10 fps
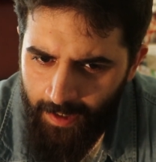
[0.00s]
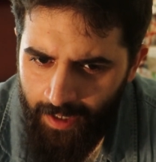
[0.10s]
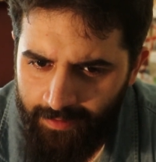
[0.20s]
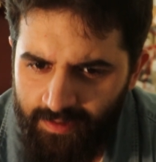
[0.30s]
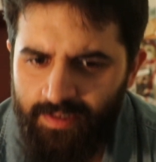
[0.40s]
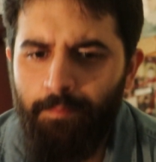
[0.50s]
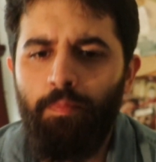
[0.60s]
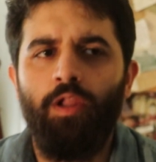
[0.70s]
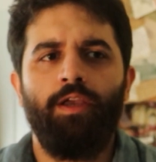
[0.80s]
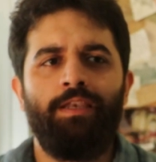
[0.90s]
and the
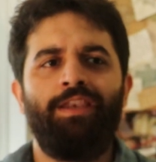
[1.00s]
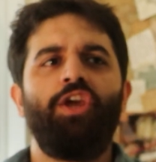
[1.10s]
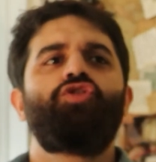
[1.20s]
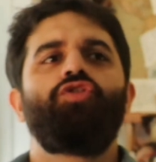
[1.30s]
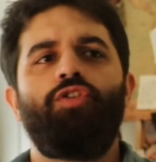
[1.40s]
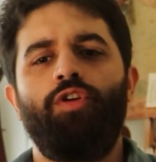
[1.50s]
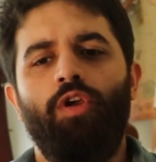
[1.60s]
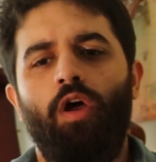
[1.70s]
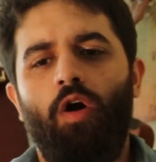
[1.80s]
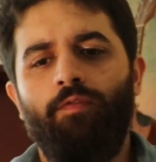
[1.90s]
symbolic nature
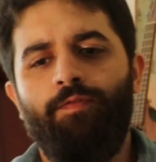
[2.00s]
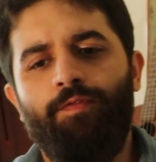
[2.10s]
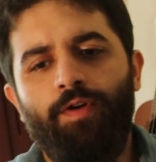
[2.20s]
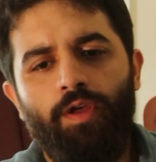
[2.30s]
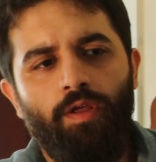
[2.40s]
of